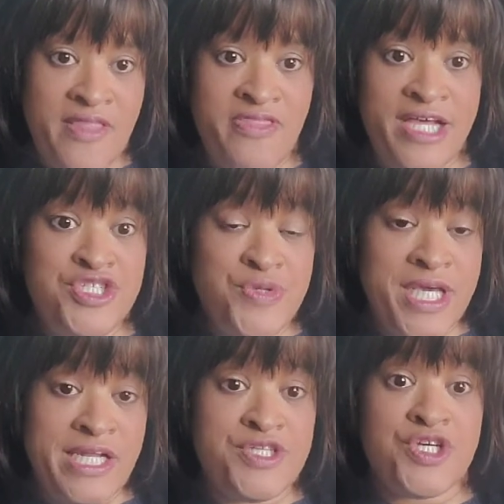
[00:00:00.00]
that you
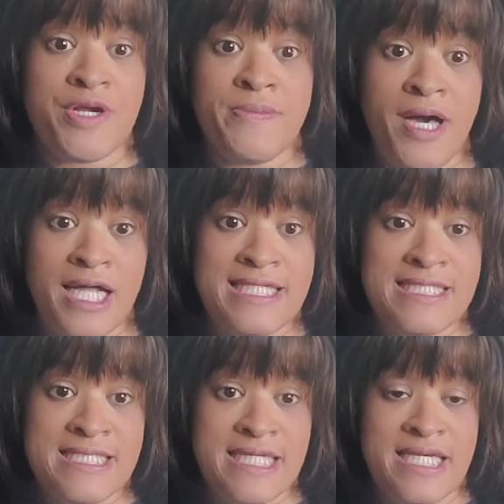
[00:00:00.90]
get a term
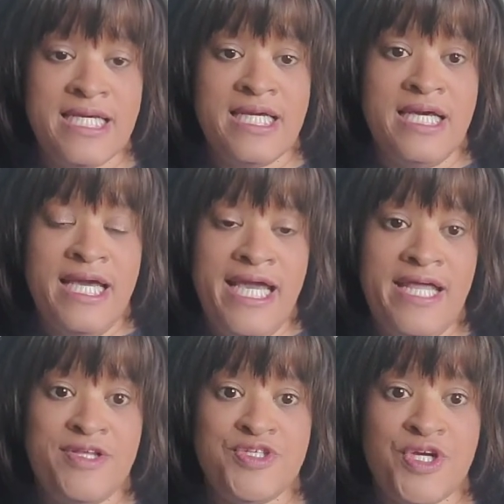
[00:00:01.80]
policy
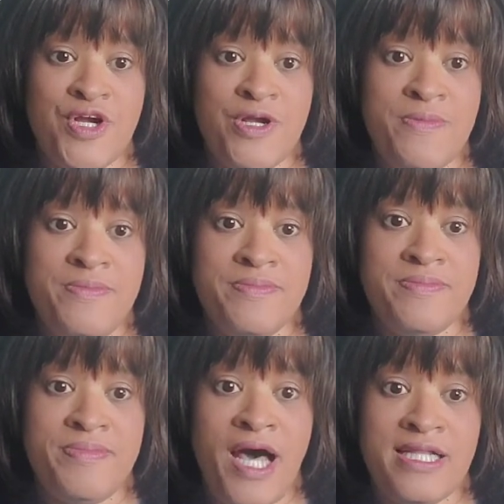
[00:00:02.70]
and the term
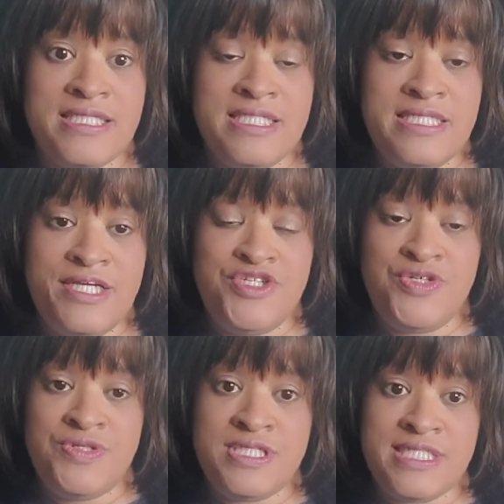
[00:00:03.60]
policy that
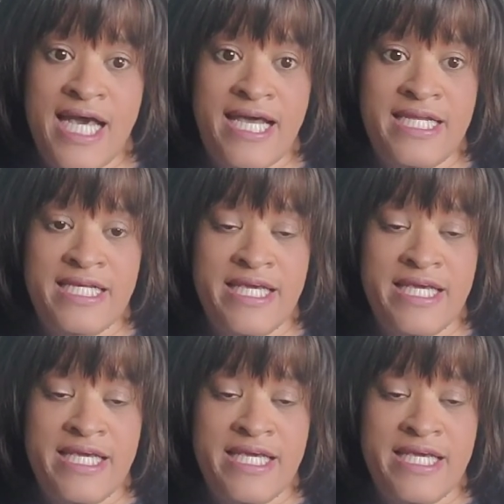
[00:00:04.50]
you decided to